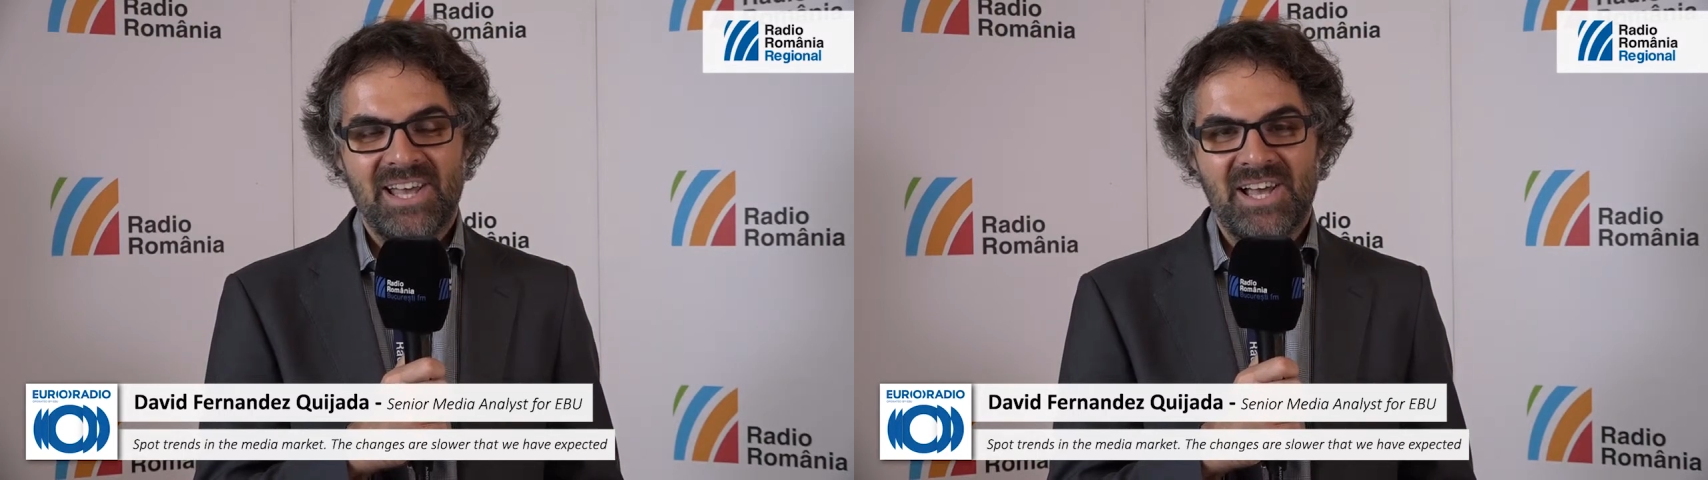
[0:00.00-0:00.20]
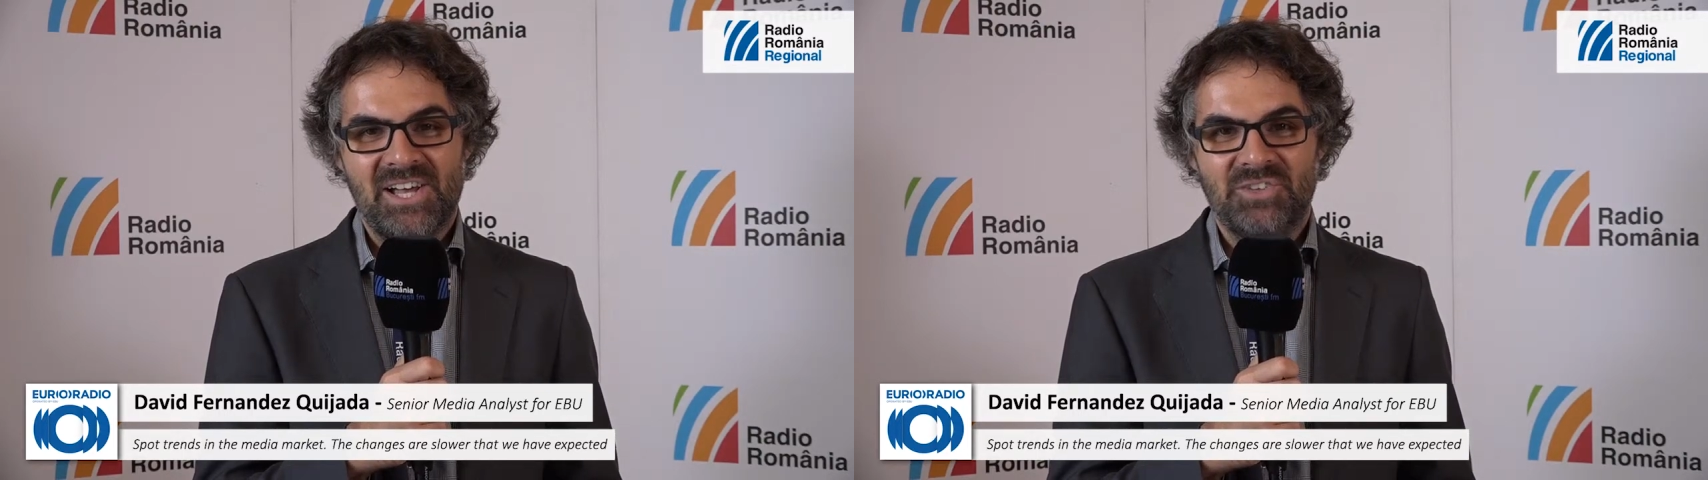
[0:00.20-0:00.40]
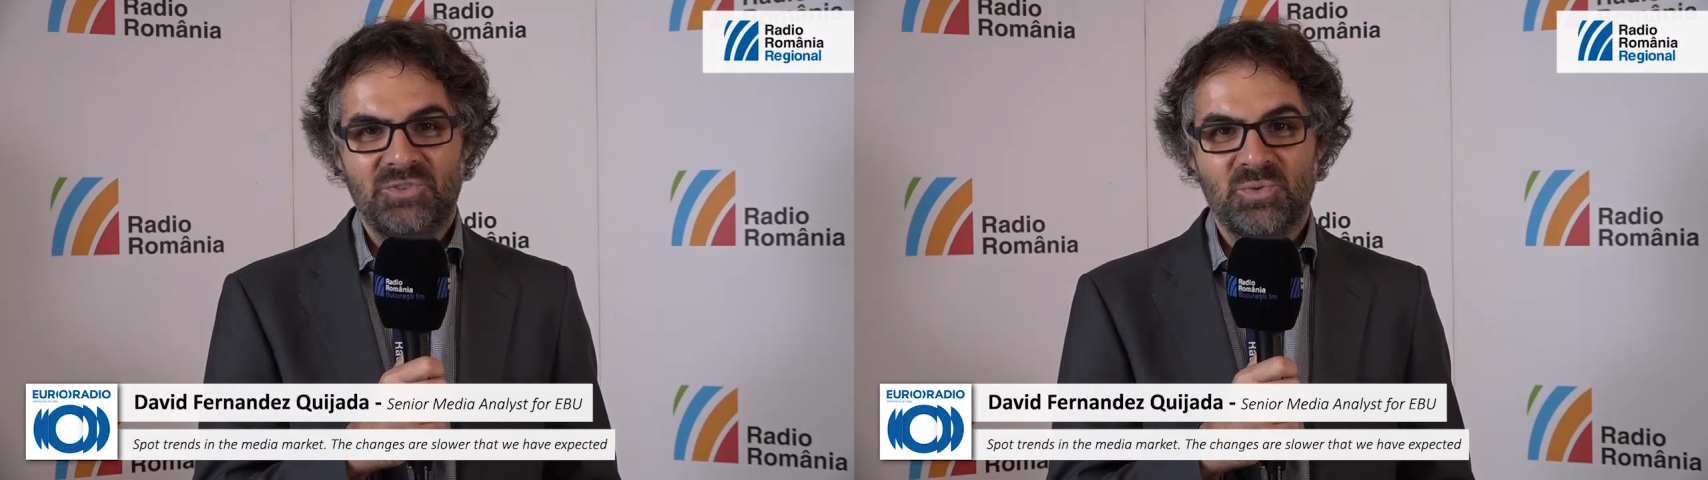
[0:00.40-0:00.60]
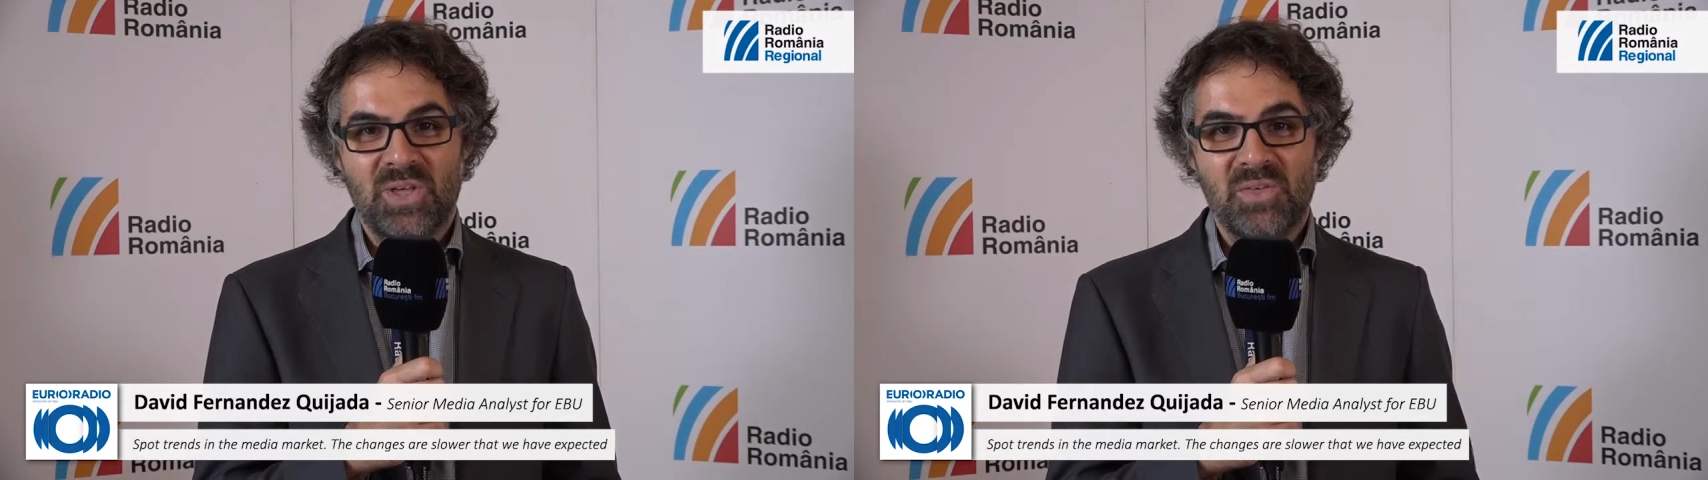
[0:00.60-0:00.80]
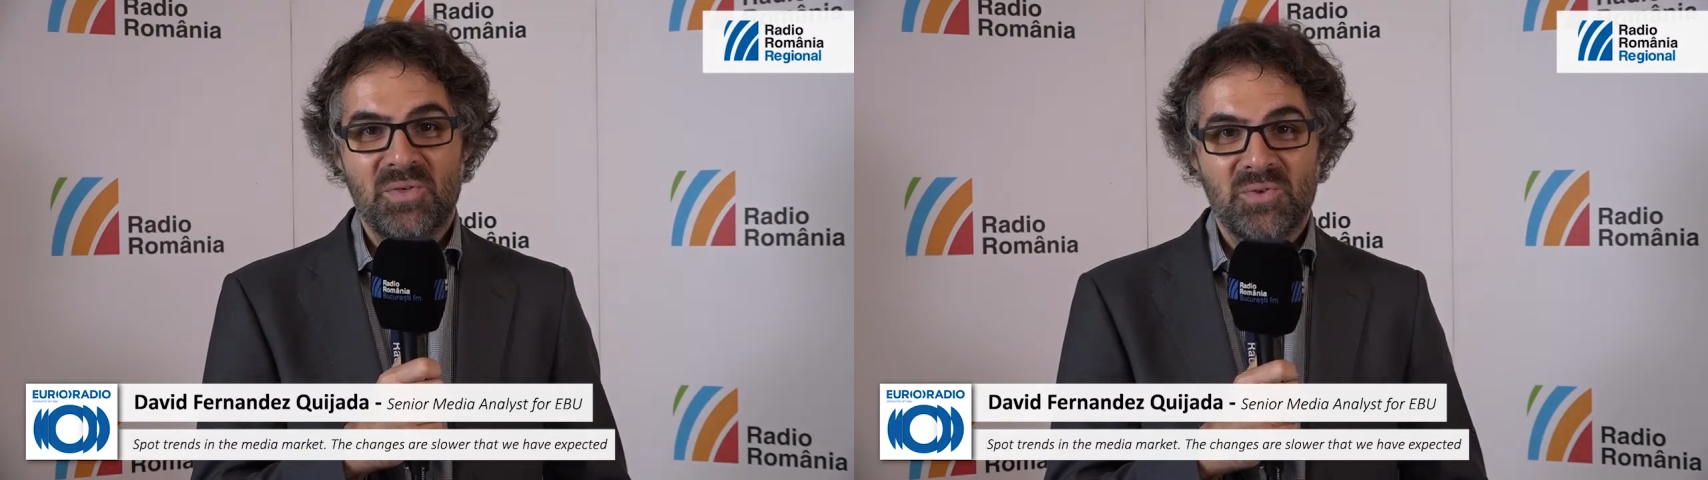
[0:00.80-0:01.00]
to
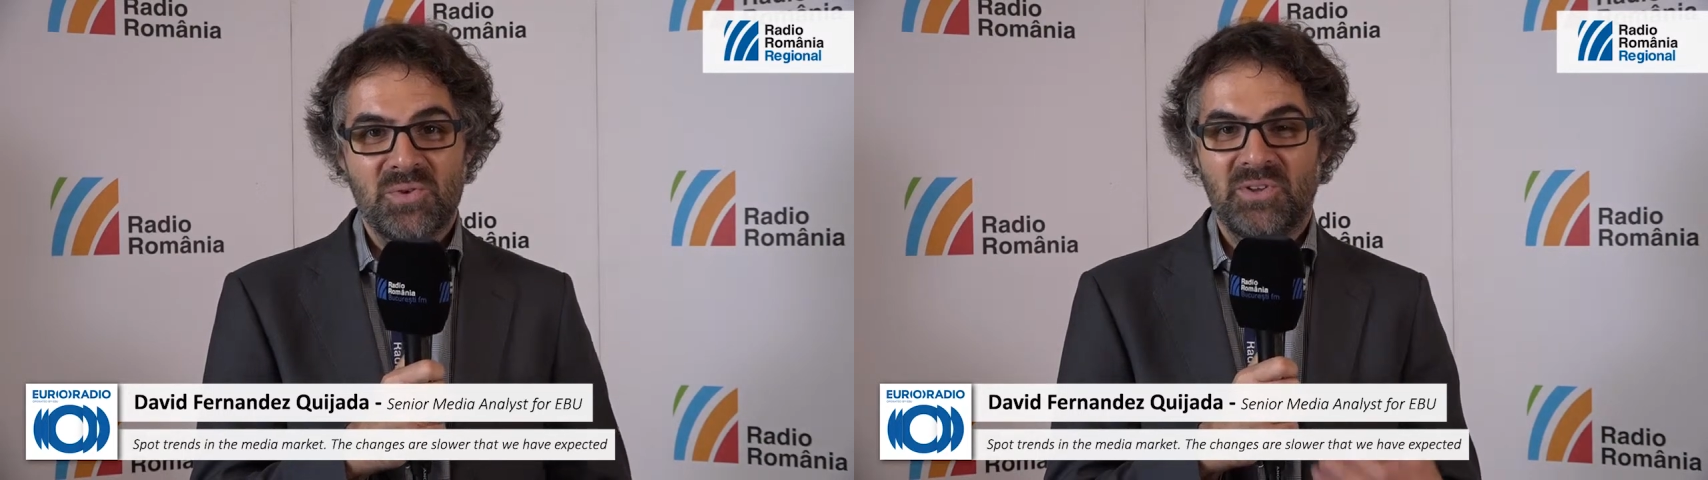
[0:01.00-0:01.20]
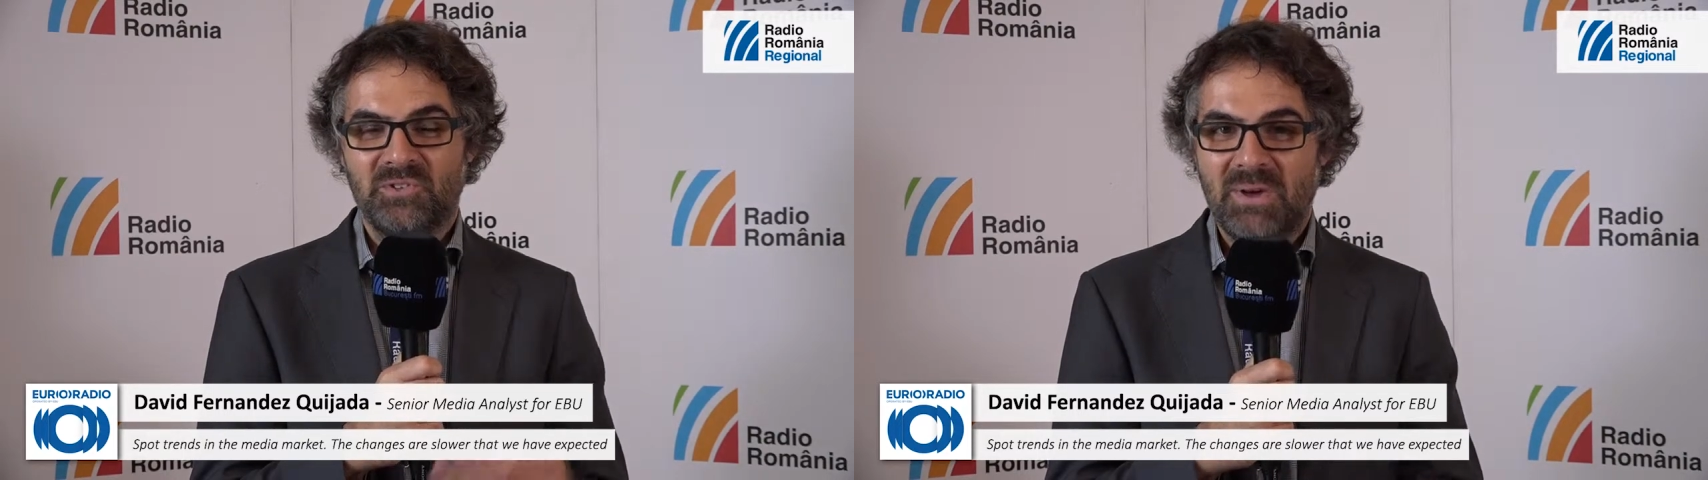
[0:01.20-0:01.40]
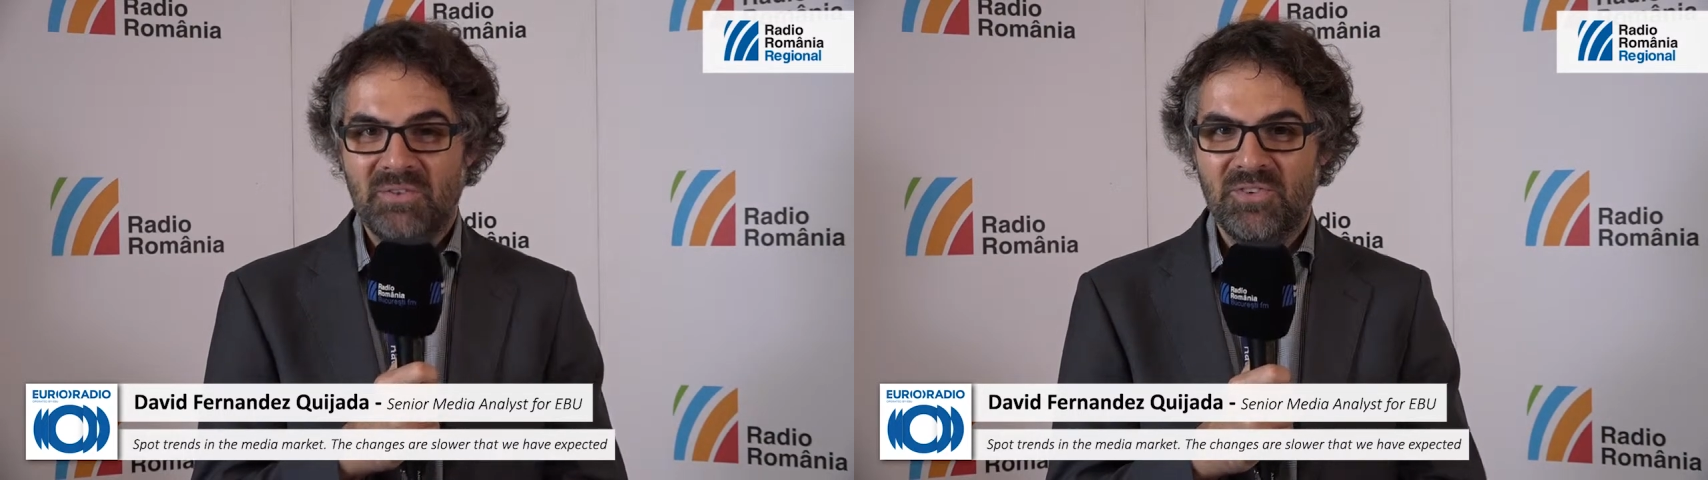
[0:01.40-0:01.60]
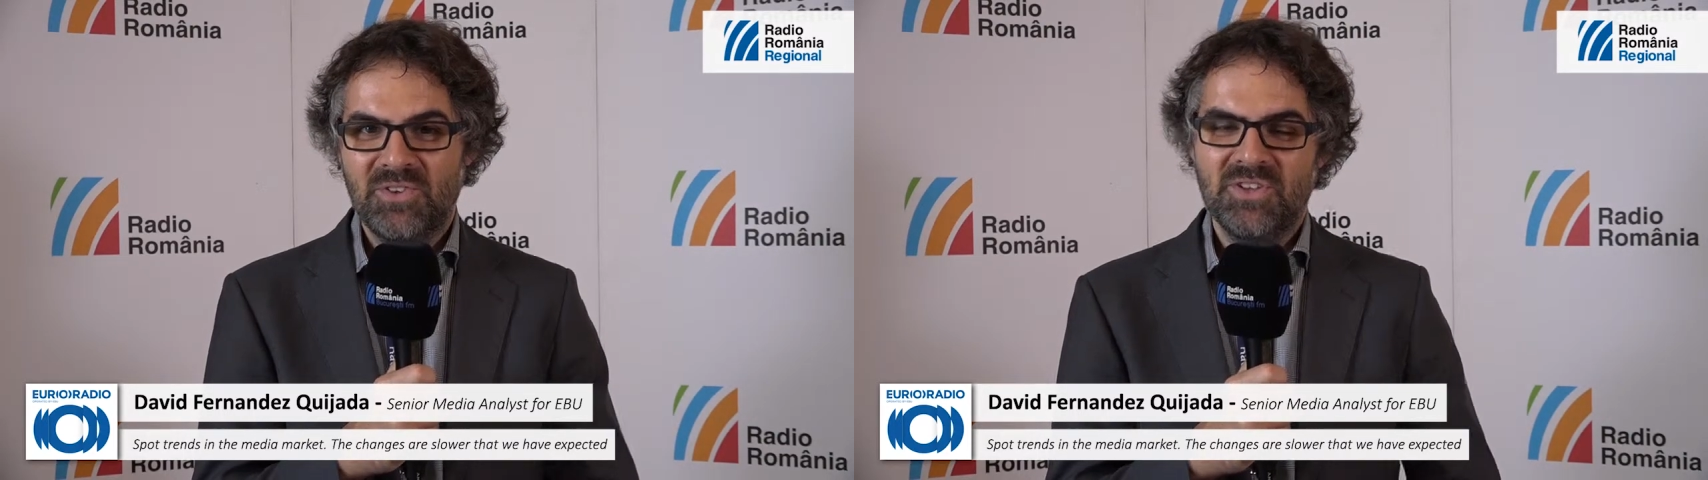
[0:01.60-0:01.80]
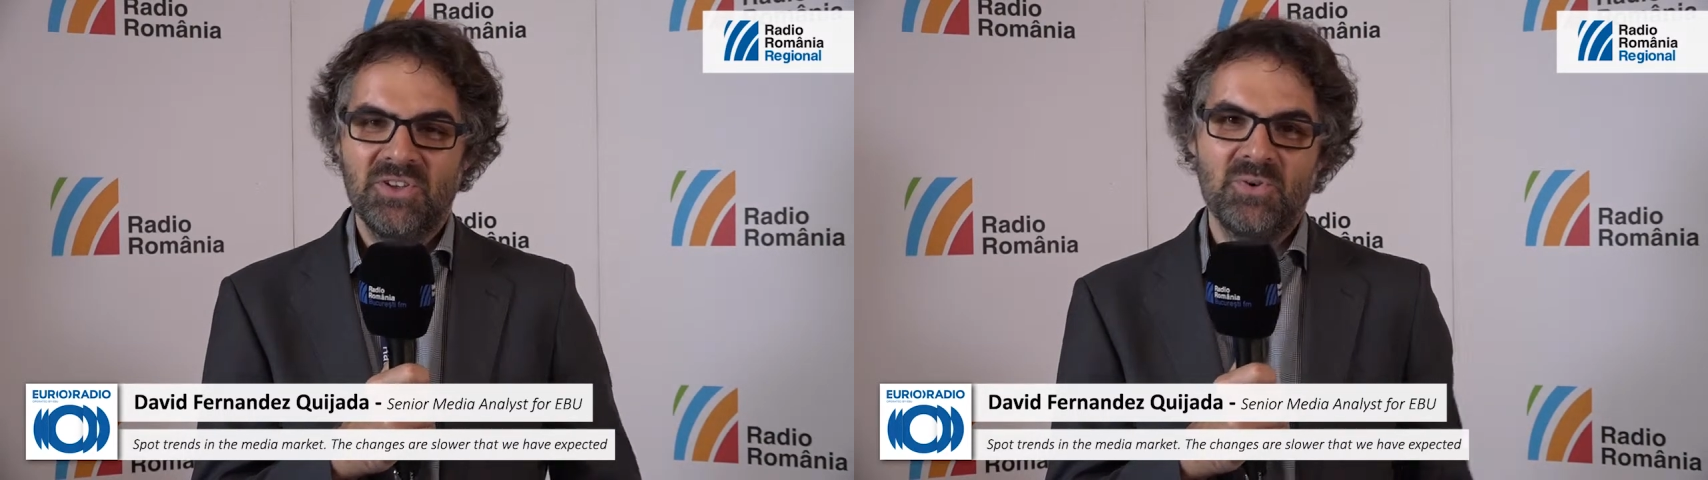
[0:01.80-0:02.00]
radio through your smartphone,